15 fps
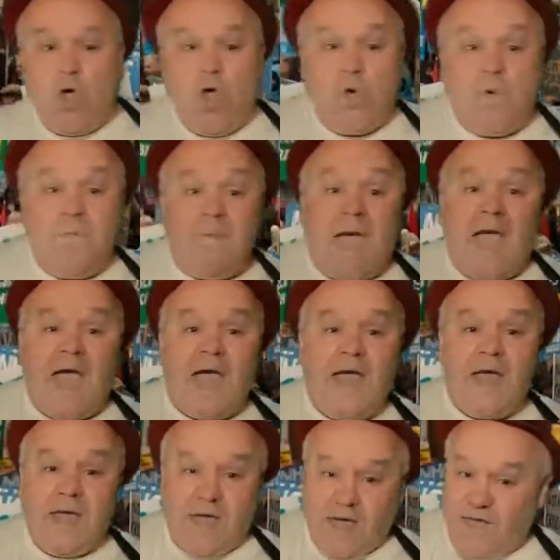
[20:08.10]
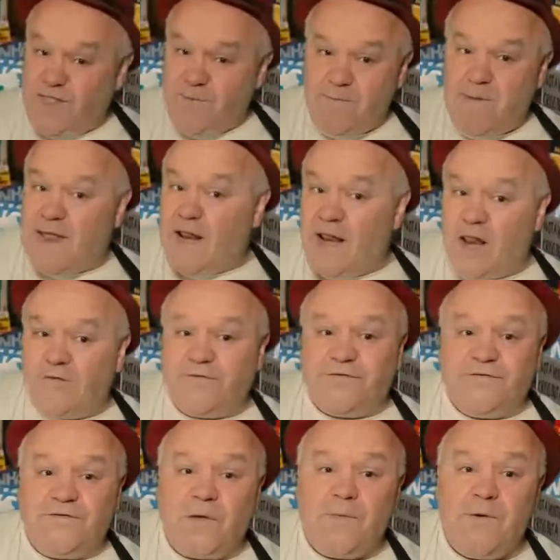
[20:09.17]
We met in the middle of
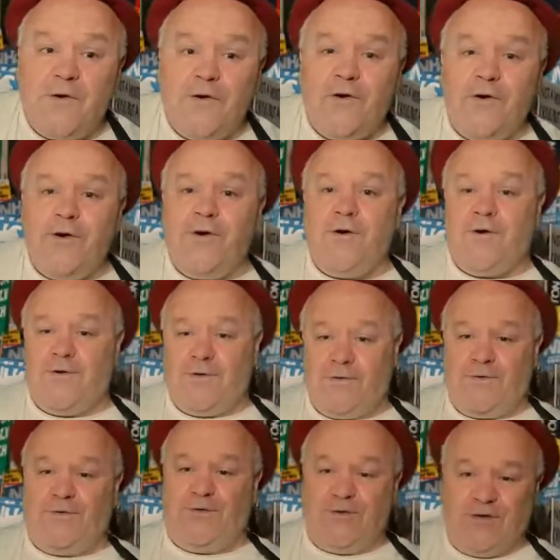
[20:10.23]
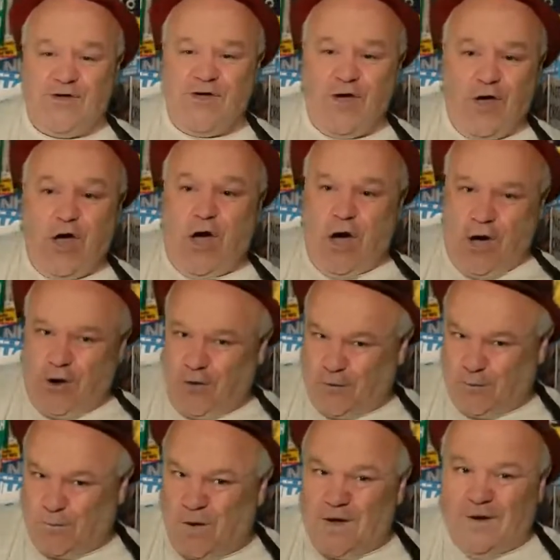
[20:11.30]
summer
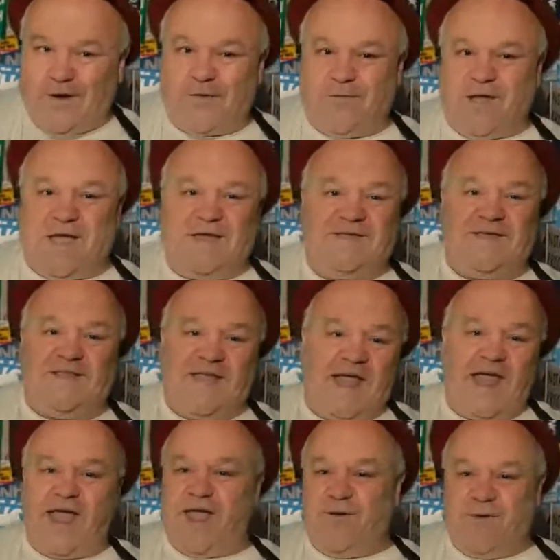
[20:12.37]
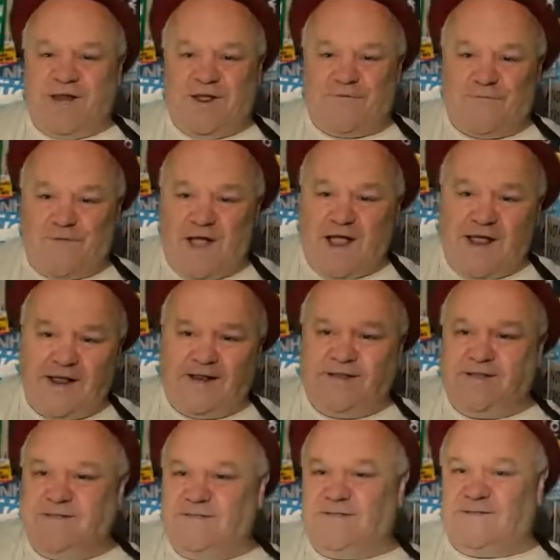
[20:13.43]
on one crazy day when it
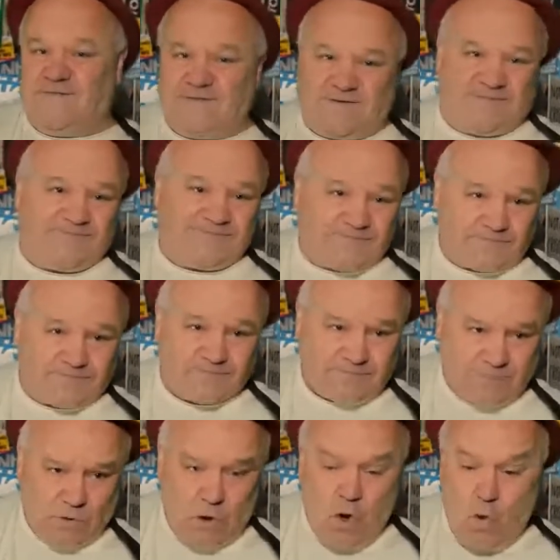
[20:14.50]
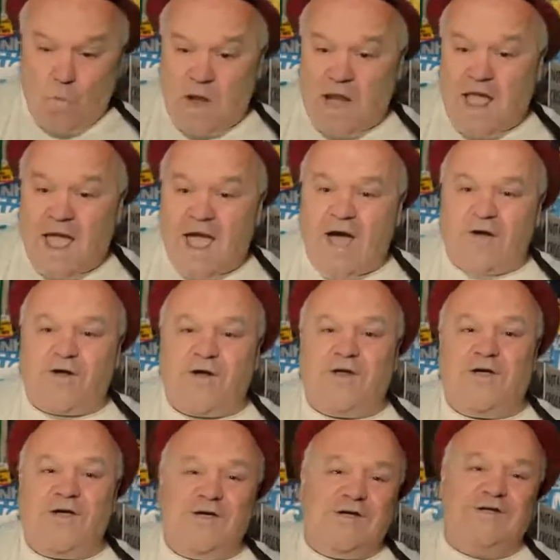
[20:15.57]
rained. Went out
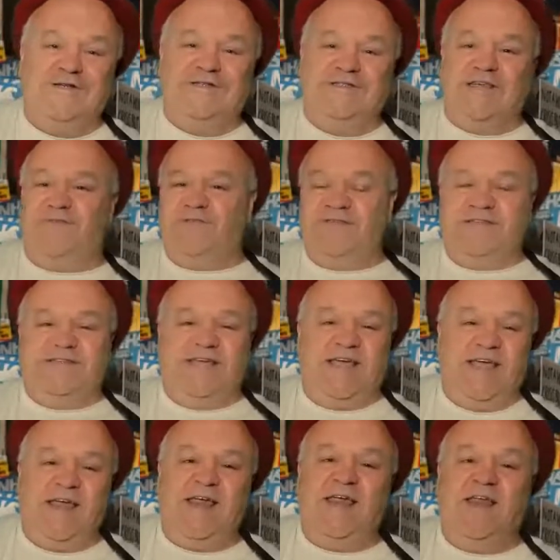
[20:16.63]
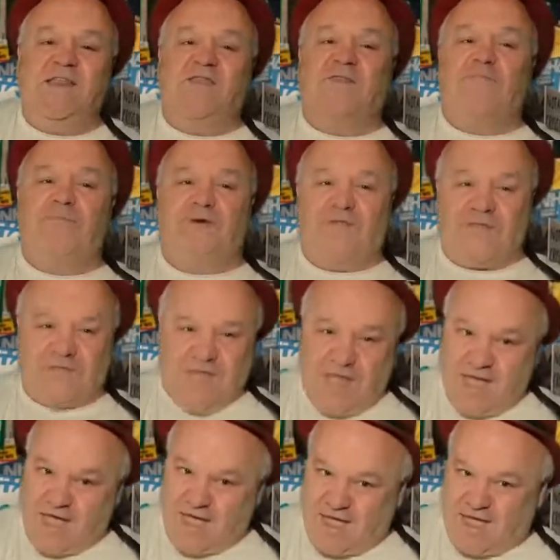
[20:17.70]
on her 17th
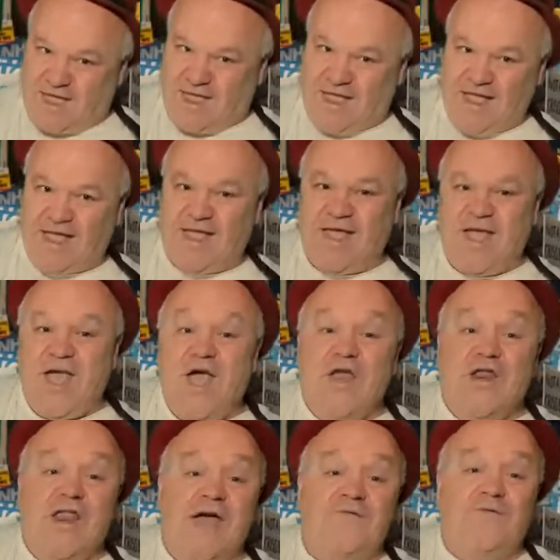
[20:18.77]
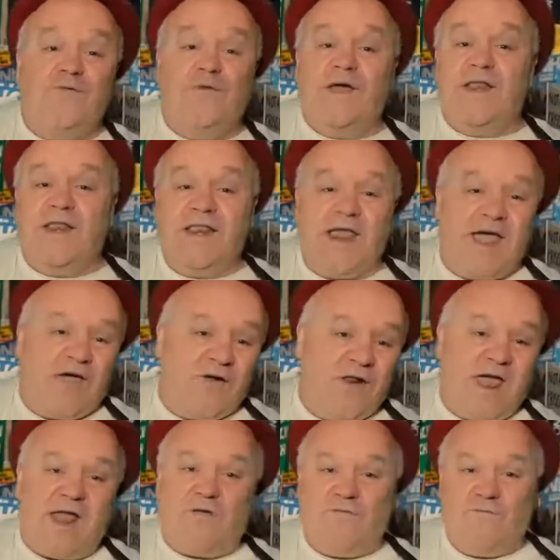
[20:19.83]
birthday. Never went down
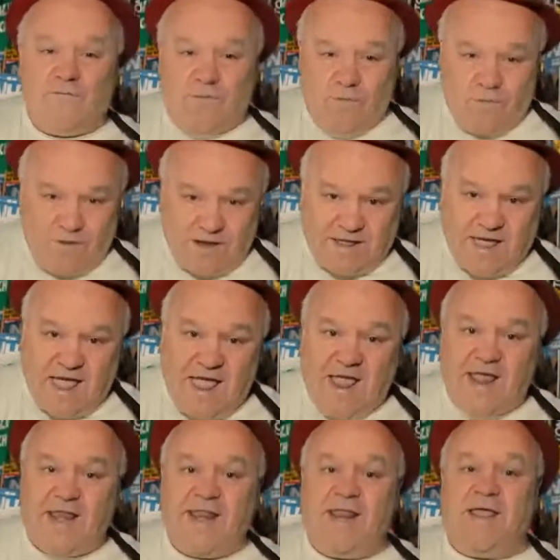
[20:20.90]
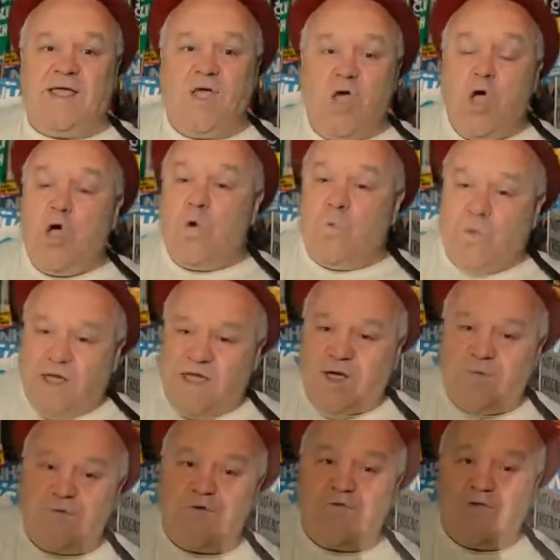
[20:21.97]
that road again. We were